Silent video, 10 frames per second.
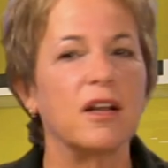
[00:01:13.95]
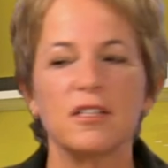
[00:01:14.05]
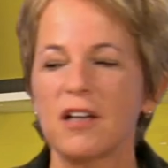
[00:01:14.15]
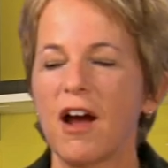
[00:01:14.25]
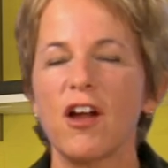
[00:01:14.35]

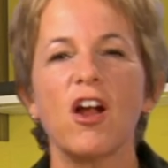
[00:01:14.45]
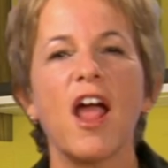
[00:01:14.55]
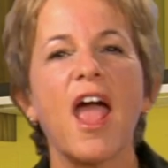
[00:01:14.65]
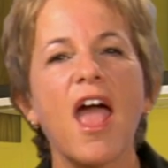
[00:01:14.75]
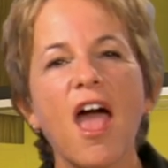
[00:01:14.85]
entire
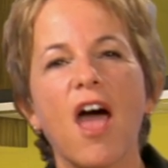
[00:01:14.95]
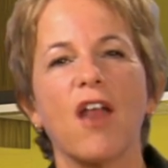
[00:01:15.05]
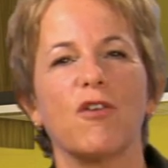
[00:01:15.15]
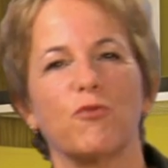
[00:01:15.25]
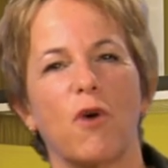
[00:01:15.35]
head
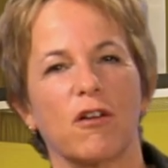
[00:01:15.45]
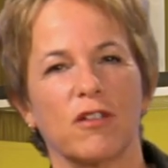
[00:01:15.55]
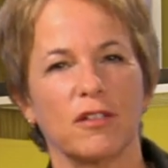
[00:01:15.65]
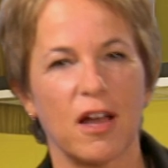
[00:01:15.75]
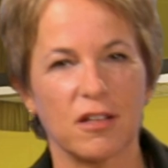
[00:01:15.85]
of
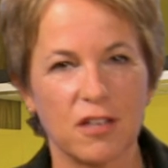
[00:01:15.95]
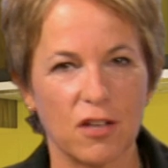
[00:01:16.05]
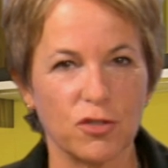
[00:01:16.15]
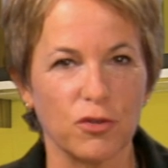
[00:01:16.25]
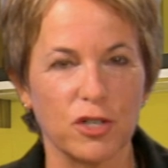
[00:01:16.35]
watery lettuce
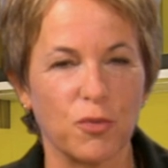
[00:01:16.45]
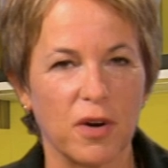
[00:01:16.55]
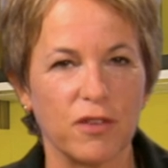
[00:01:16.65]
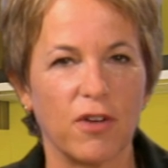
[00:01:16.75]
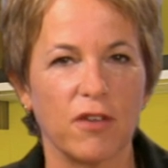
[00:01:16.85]
has only
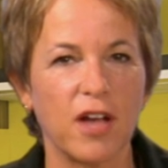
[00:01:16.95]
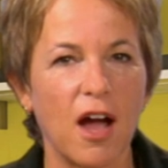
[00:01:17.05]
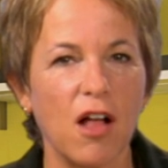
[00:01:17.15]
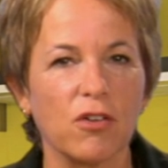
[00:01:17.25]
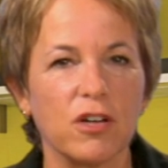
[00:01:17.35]
25
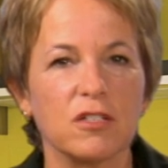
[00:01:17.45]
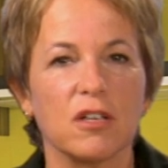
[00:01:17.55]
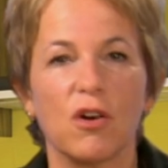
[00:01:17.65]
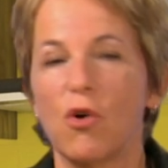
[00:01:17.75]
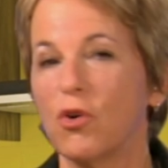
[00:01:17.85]
calories,
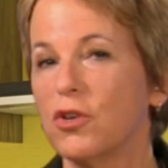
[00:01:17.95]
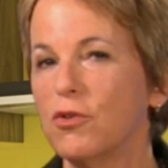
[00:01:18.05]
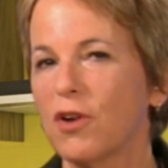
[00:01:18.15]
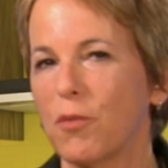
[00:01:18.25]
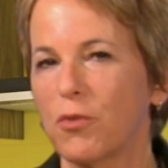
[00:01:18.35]
and a whole
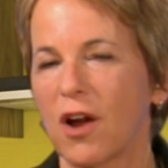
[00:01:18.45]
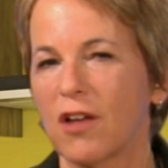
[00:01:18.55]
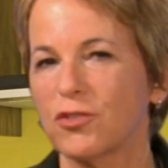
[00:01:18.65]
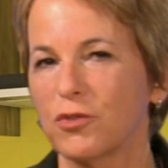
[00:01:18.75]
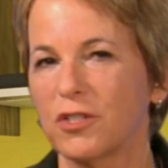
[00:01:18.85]
cucumber
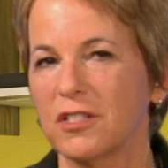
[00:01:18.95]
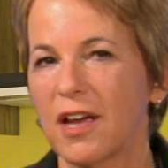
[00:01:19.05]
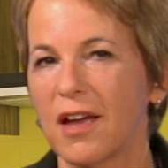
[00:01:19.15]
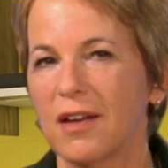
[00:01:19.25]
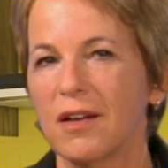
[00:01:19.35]
has only
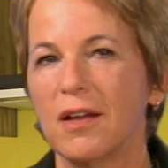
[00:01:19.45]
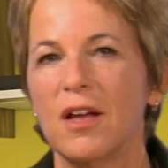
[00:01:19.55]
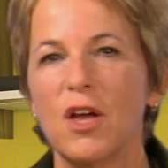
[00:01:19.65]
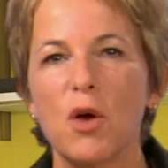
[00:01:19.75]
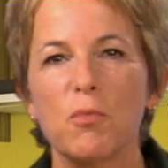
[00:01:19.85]
10.
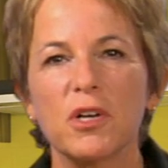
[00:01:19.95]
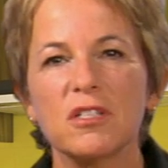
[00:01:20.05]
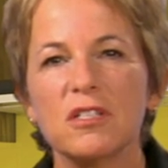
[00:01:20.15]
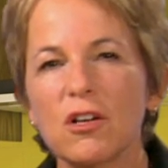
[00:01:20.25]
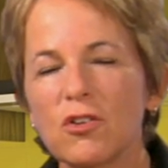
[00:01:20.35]
But a
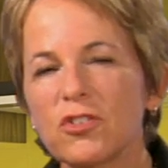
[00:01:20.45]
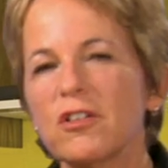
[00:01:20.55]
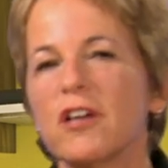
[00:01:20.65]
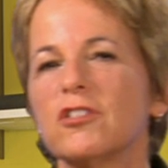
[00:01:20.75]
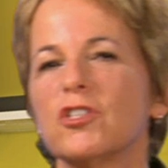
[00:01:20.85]
single
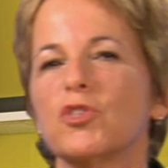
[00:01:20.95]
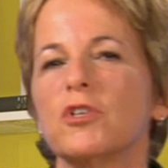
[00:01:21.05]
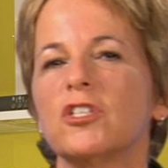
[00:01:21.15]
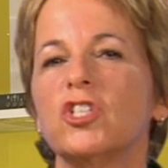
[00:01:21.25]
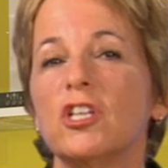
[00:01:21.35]
slice of
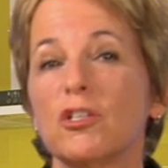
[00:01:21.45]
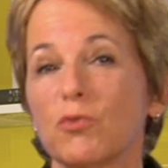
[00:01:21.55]
Swiss cheese